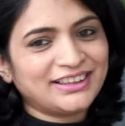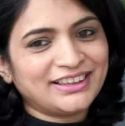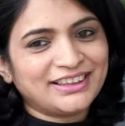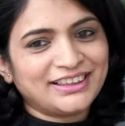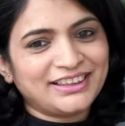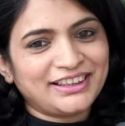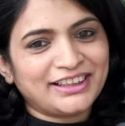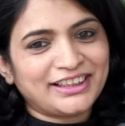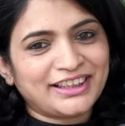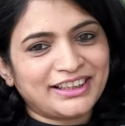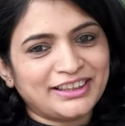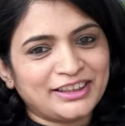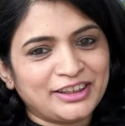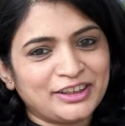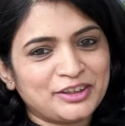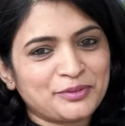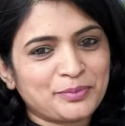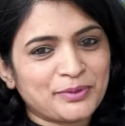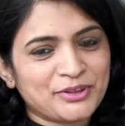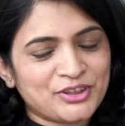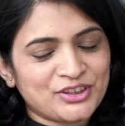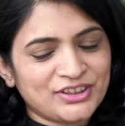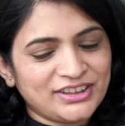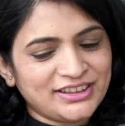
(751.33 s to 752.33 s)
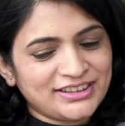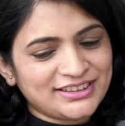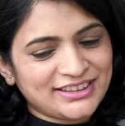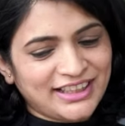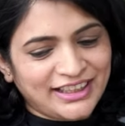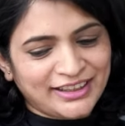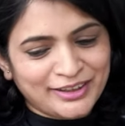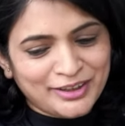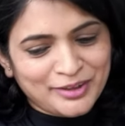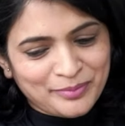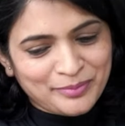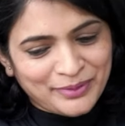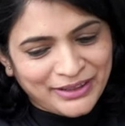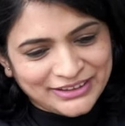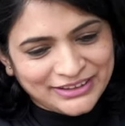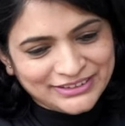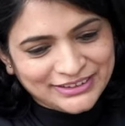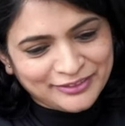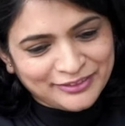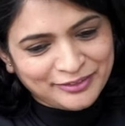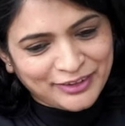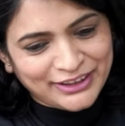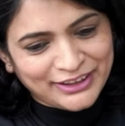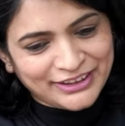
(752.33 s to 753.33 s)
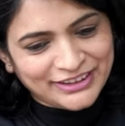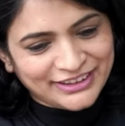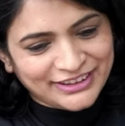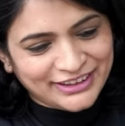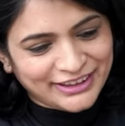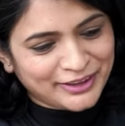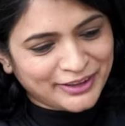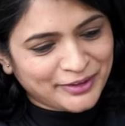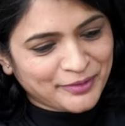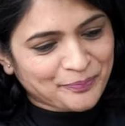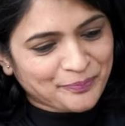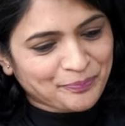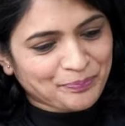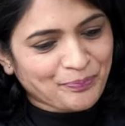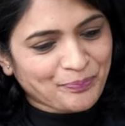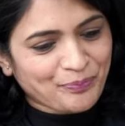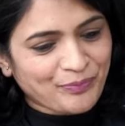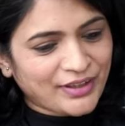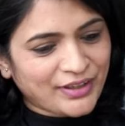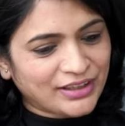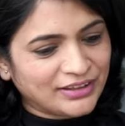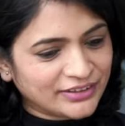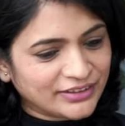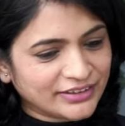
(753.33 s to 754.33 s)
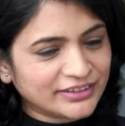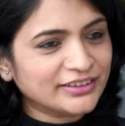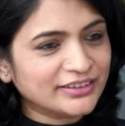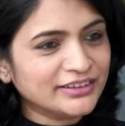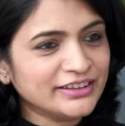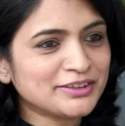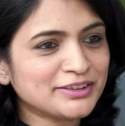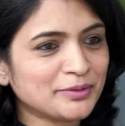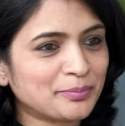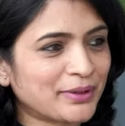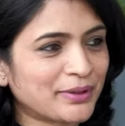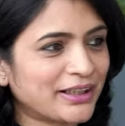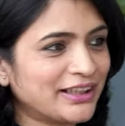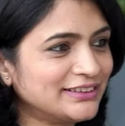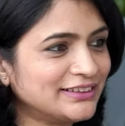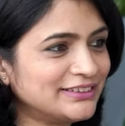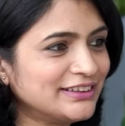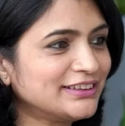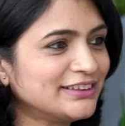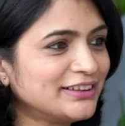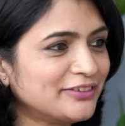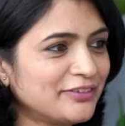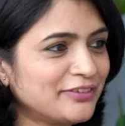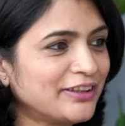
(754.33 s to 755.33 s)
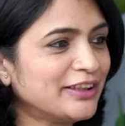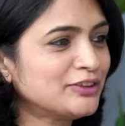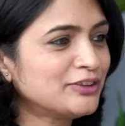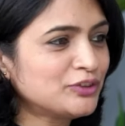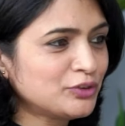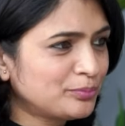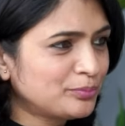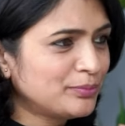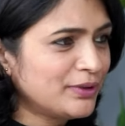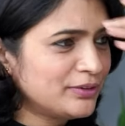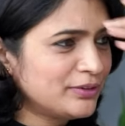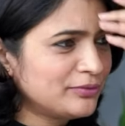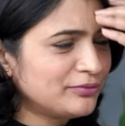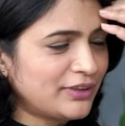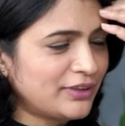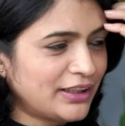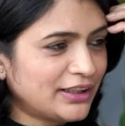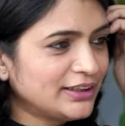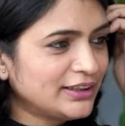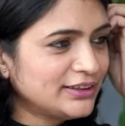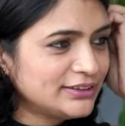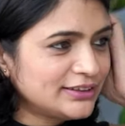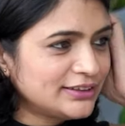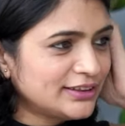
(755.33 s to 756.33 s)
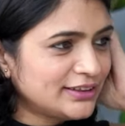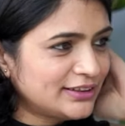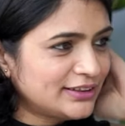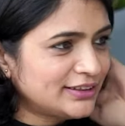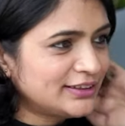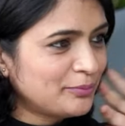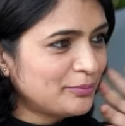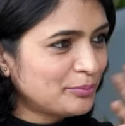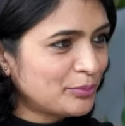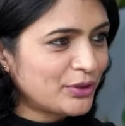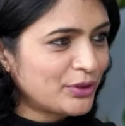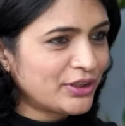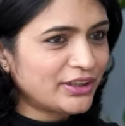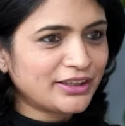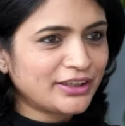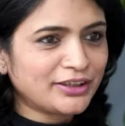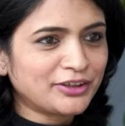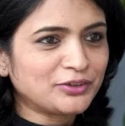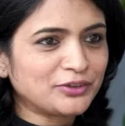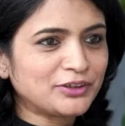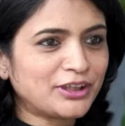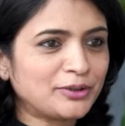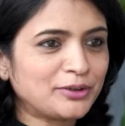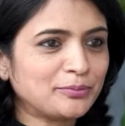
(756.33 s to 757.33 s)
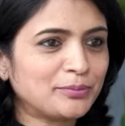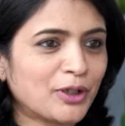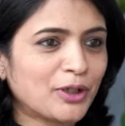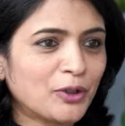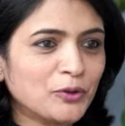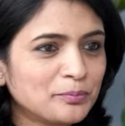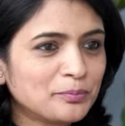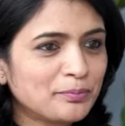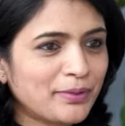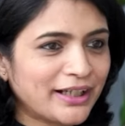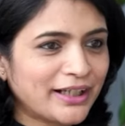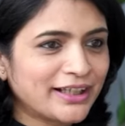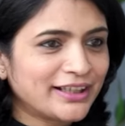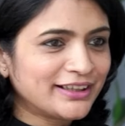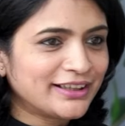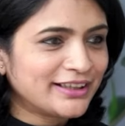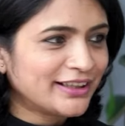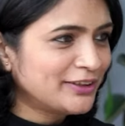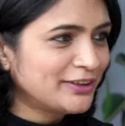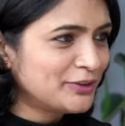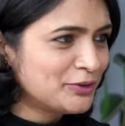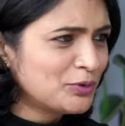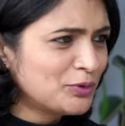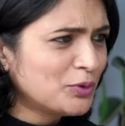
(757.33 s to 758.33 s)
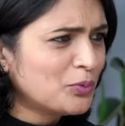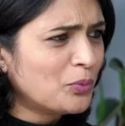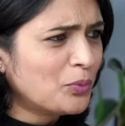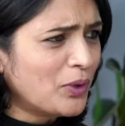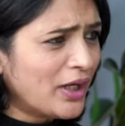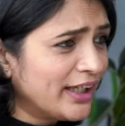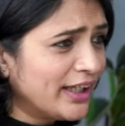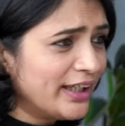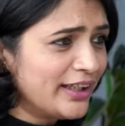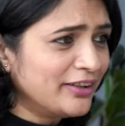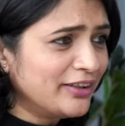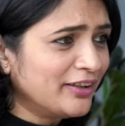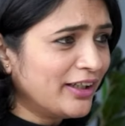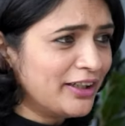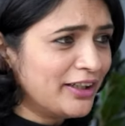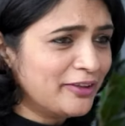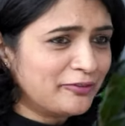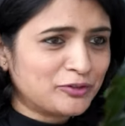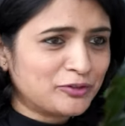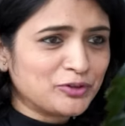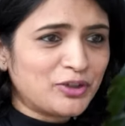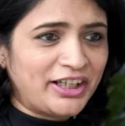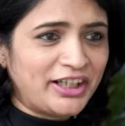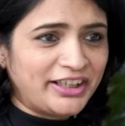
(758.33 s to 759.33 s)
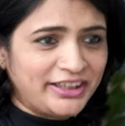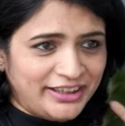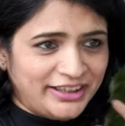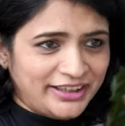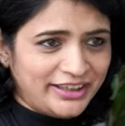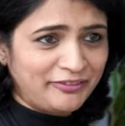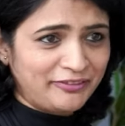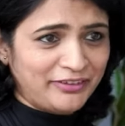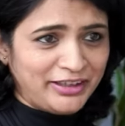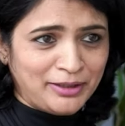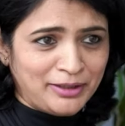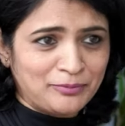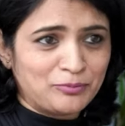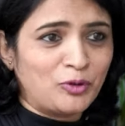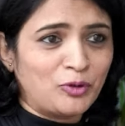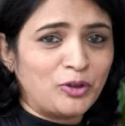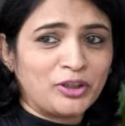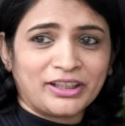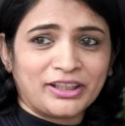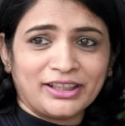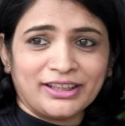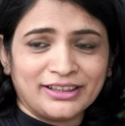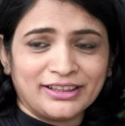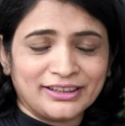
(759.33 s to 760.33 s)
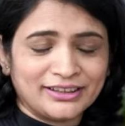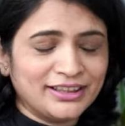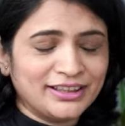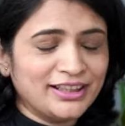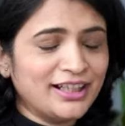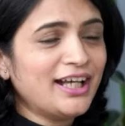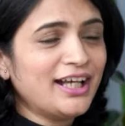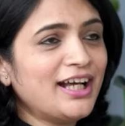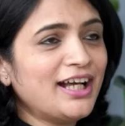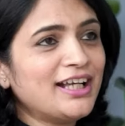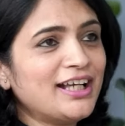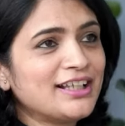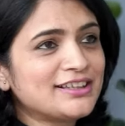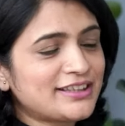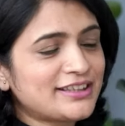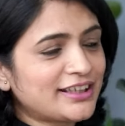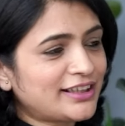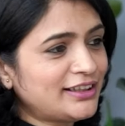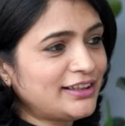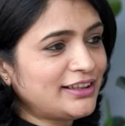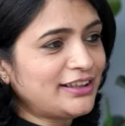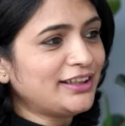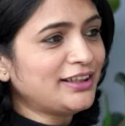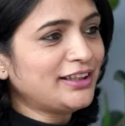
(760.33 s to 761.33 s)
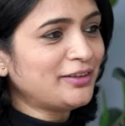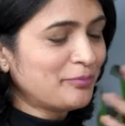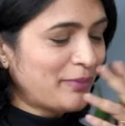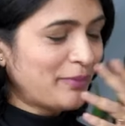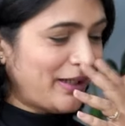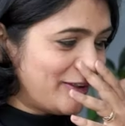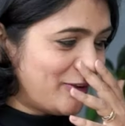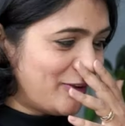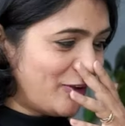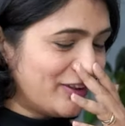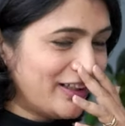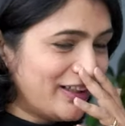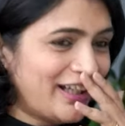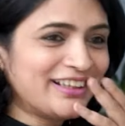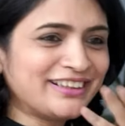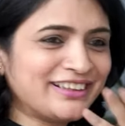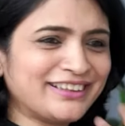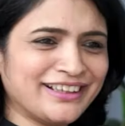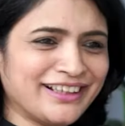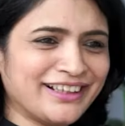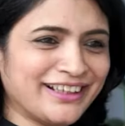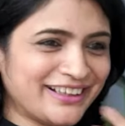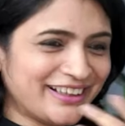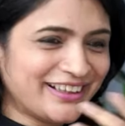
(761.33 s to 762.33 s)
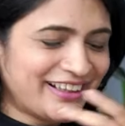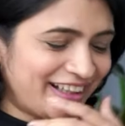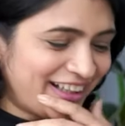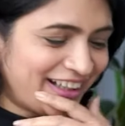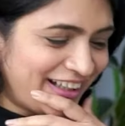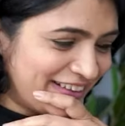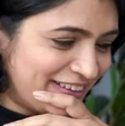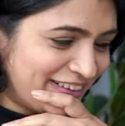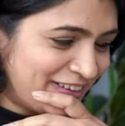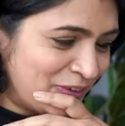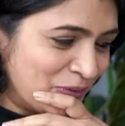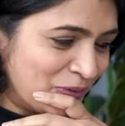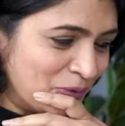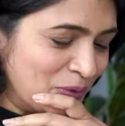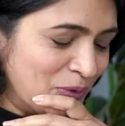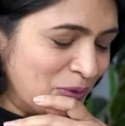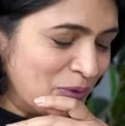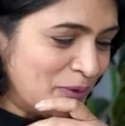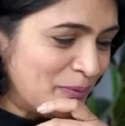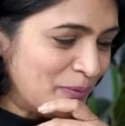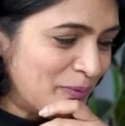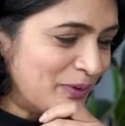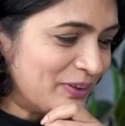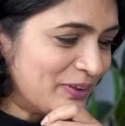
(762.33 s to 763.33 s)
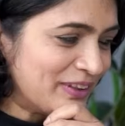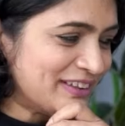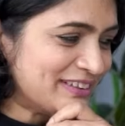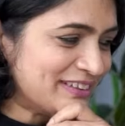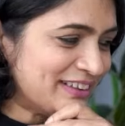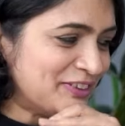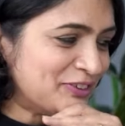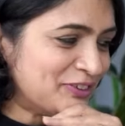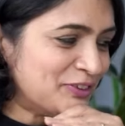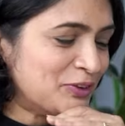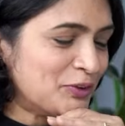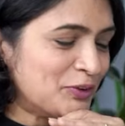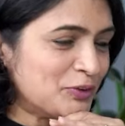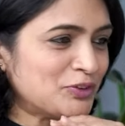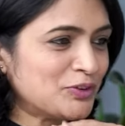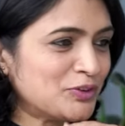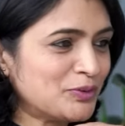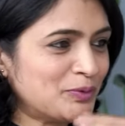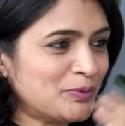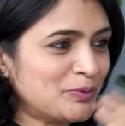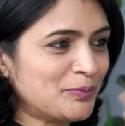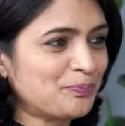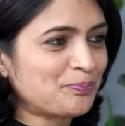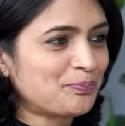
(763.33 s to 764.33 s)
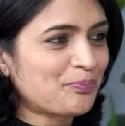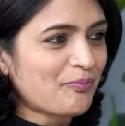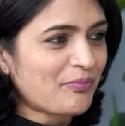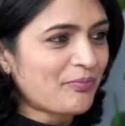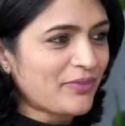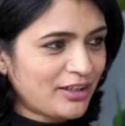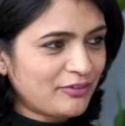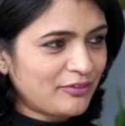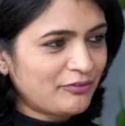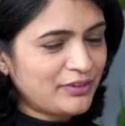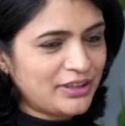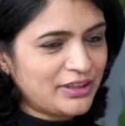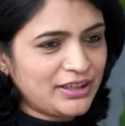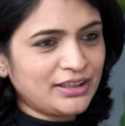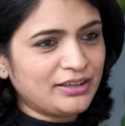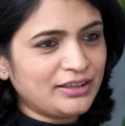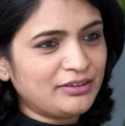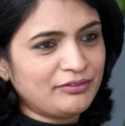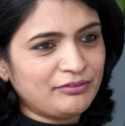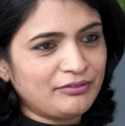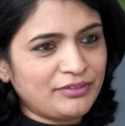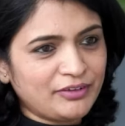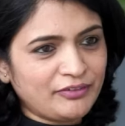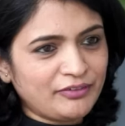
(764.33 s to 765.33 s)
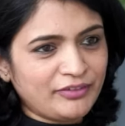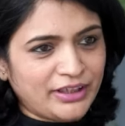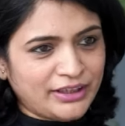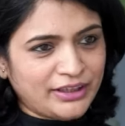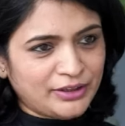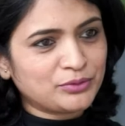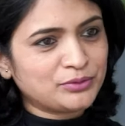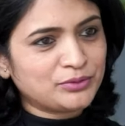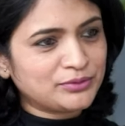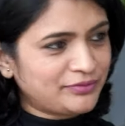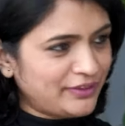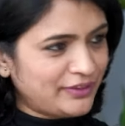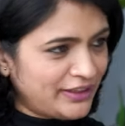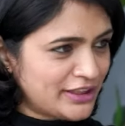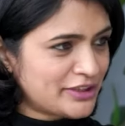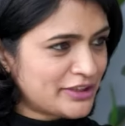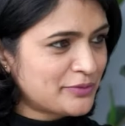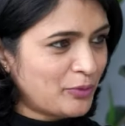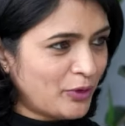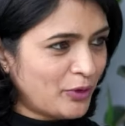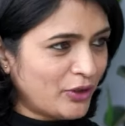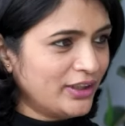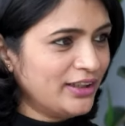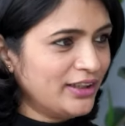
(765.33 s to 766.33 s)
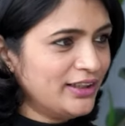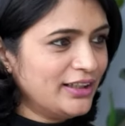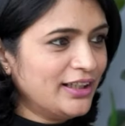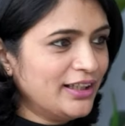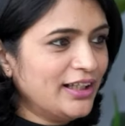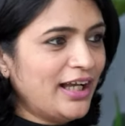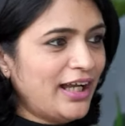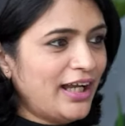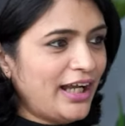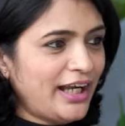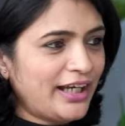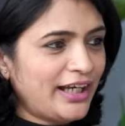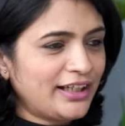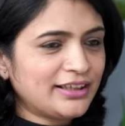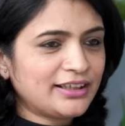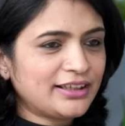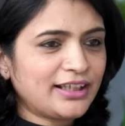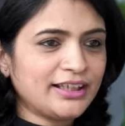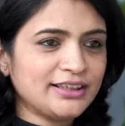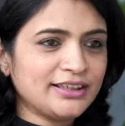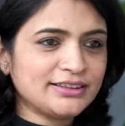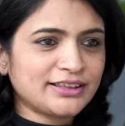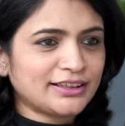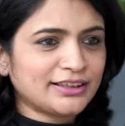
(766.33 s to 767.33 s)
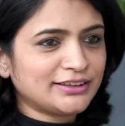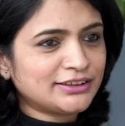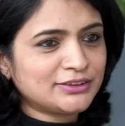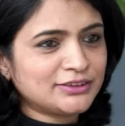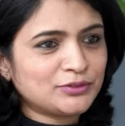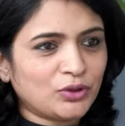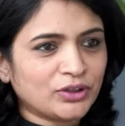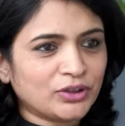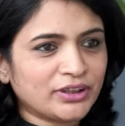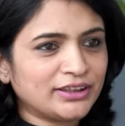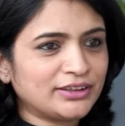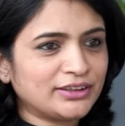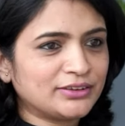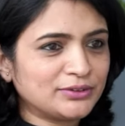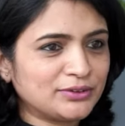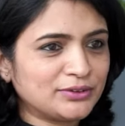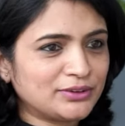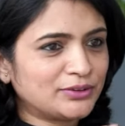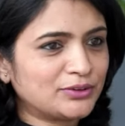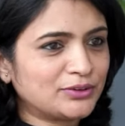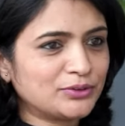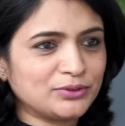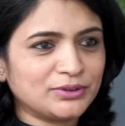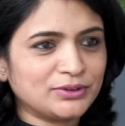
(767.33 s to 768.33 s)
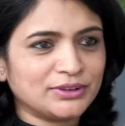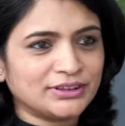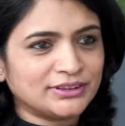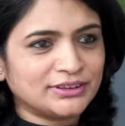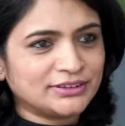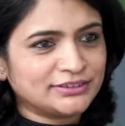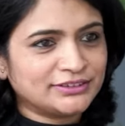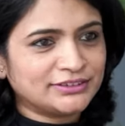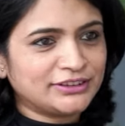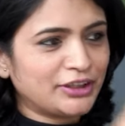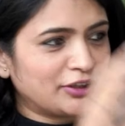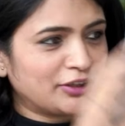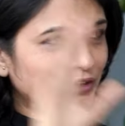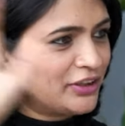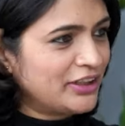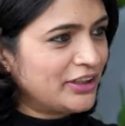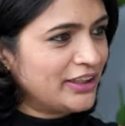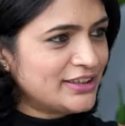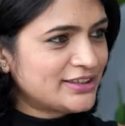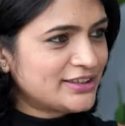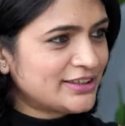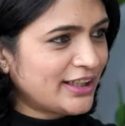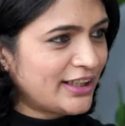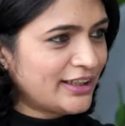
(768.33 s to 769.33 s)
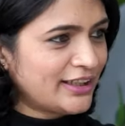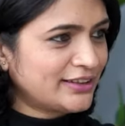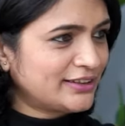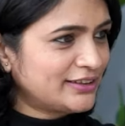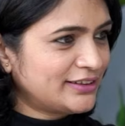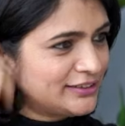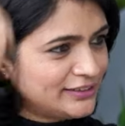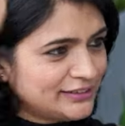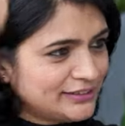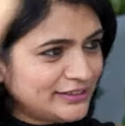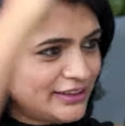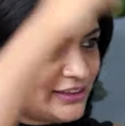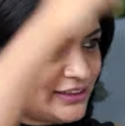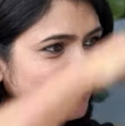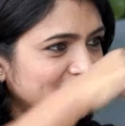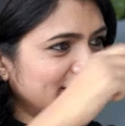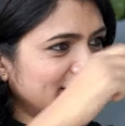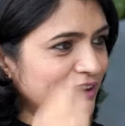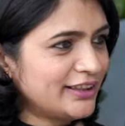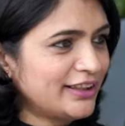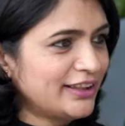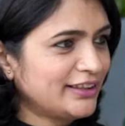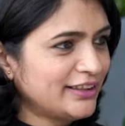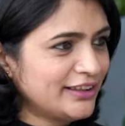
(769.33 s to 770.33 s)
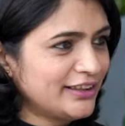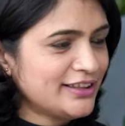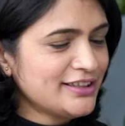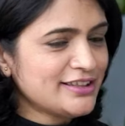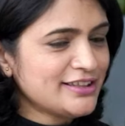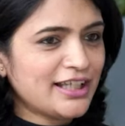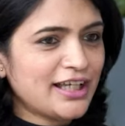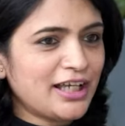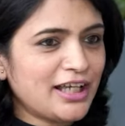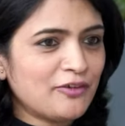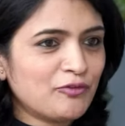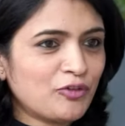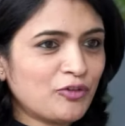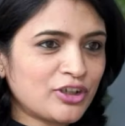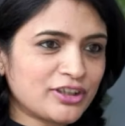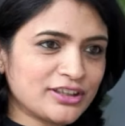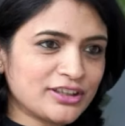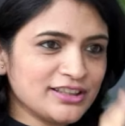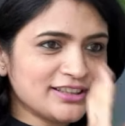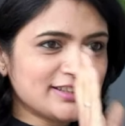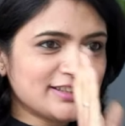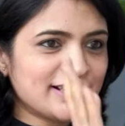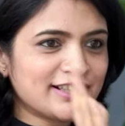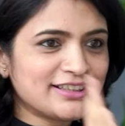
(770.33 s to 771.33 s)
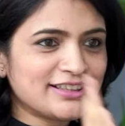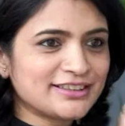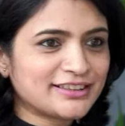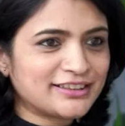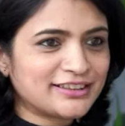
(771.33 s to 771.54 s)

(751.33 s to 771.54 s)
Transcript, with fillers: Like especially the sanitary pads, I find it like really surprising the way. So uh, one is that they put it into that brown packet. I don't know why I have to hide it when I'm walking. Second thing, my daughter, I think I, I told you about this. I don't know. So we we went to Phoenix Mall, hmm. and the guys can just walk into through the security check. They check and this. For girls, there is a